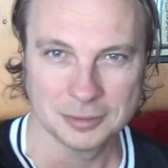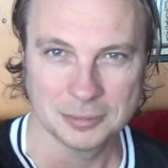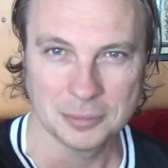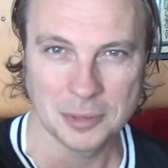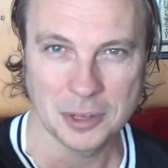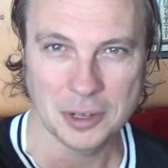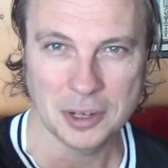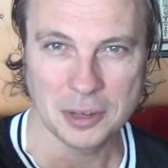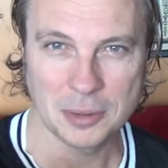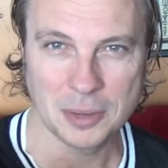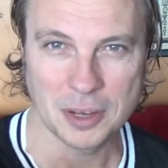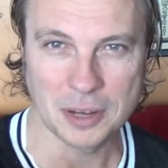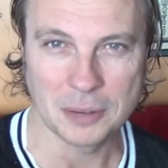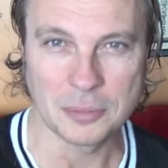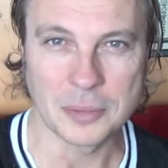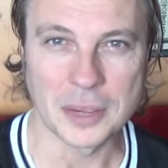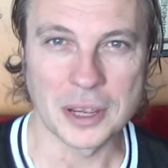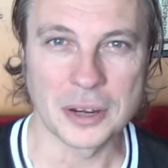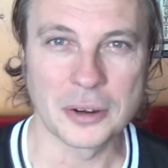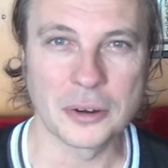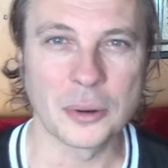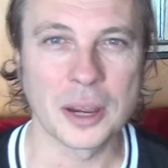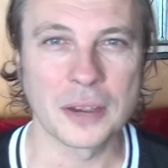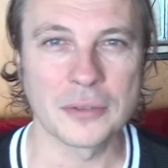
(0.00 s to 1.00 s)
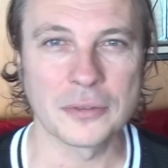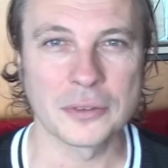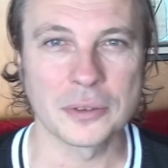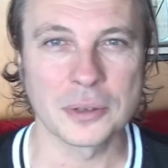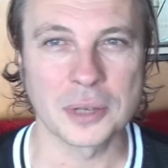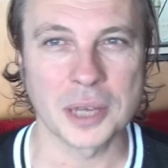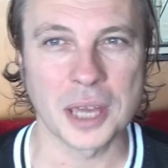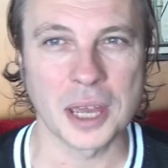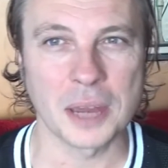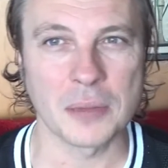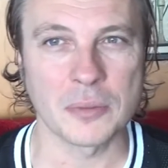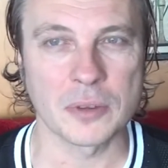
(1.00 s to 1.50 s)
only about a metre away from
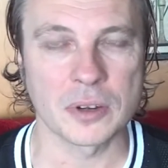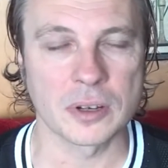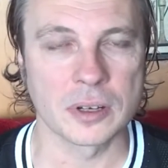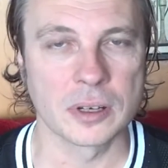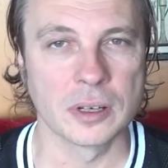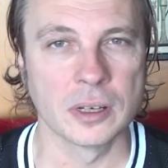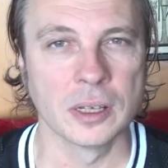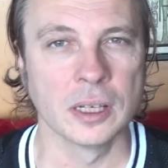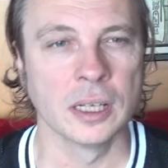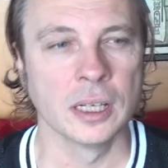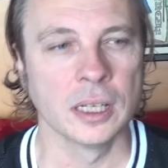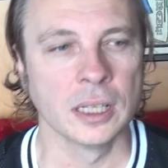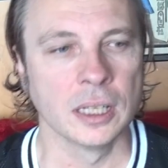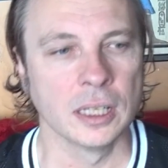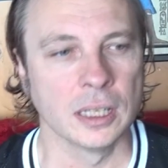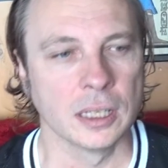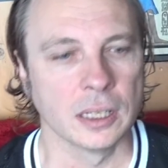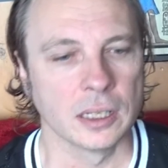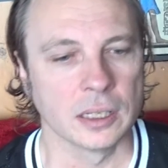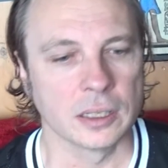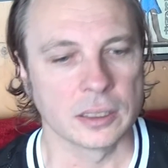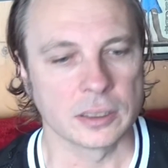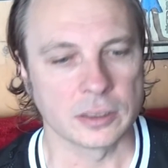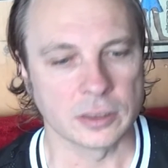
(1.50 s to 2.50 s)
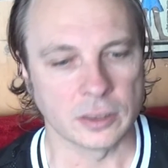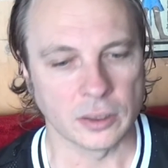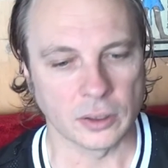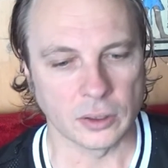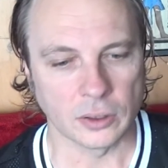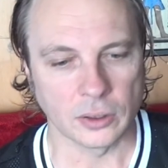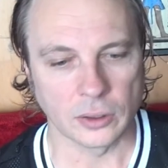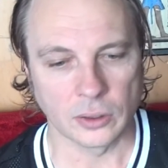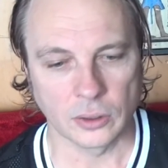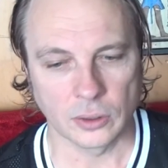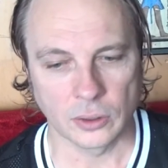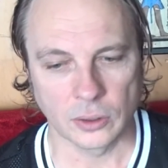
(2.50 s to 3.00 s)
the camera,
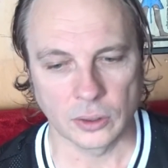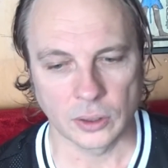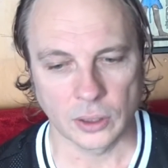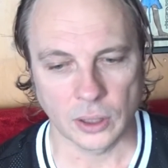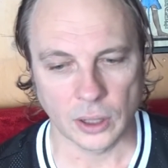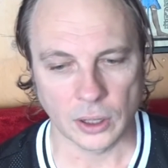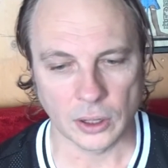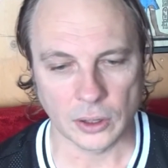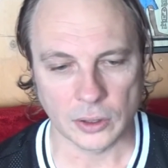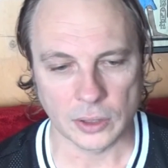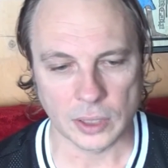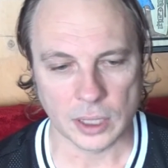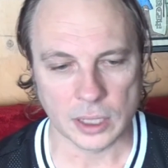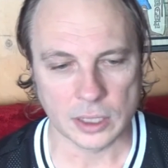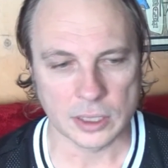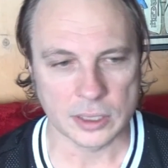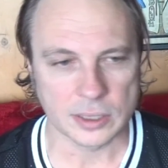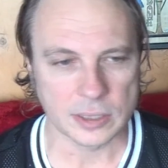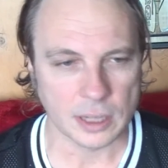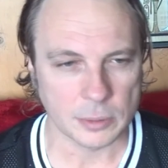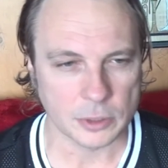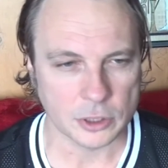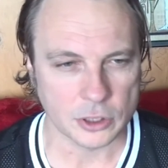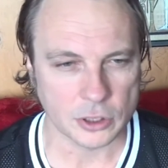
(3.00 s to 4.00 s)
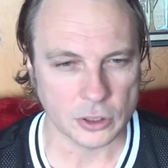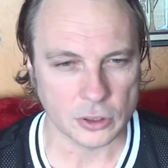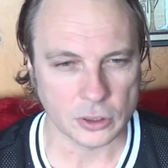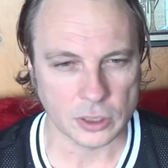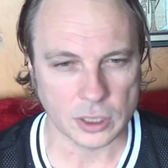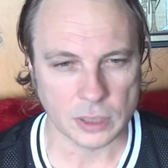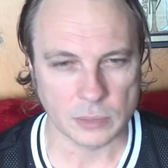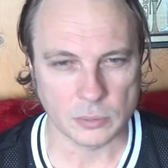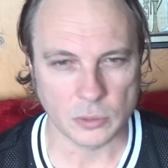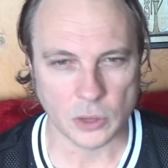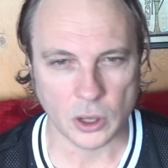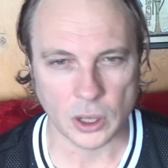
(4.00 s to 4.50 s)
so I don't need to set up a
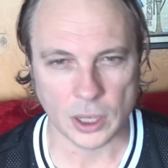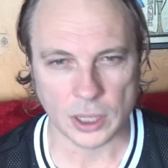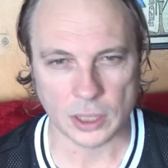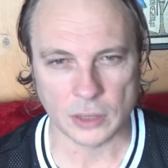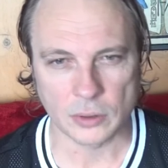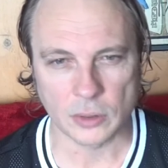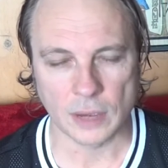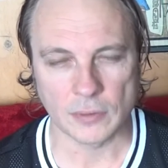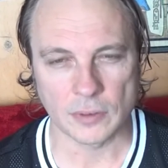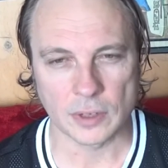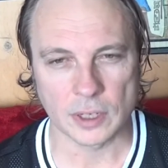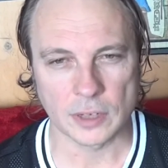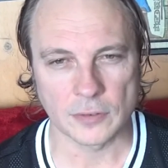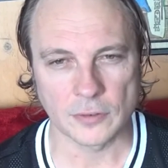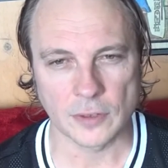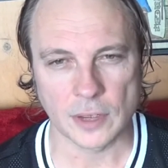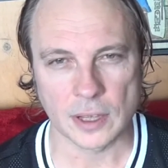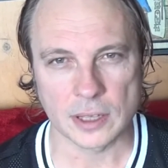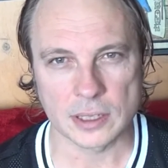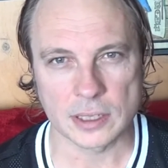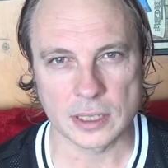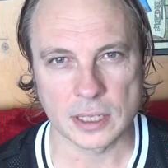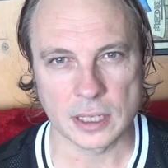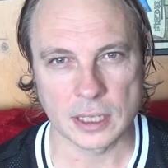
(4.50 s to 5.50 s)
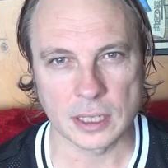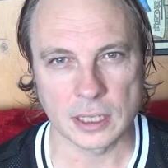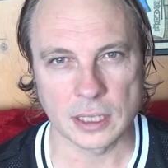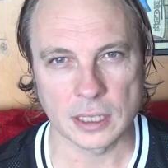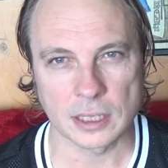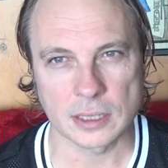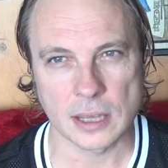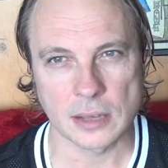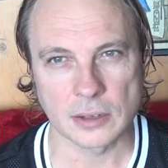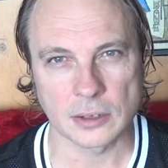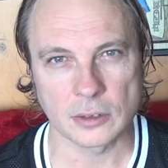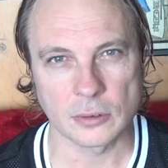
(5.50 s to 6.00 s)
shotgun mic or have any fancy
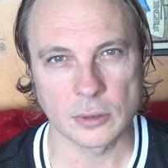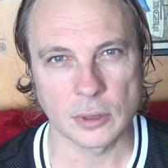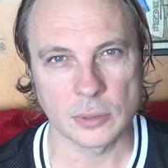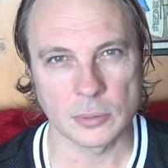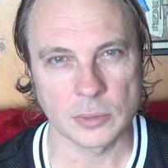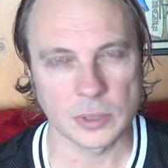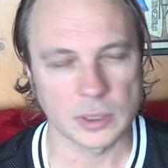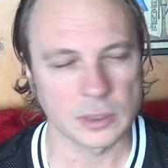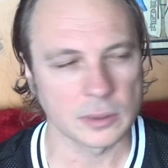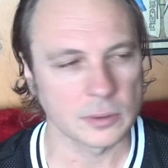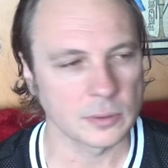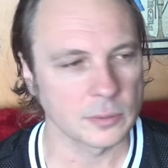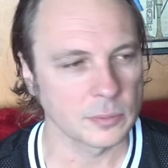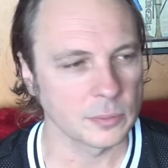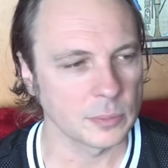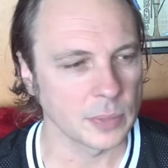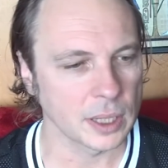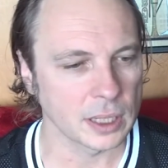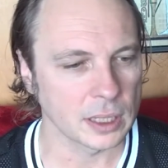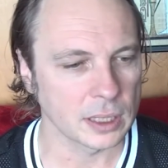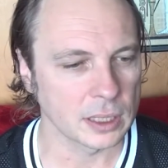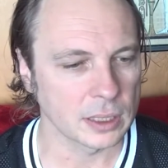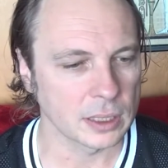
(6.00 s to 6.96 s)
sound equipment. But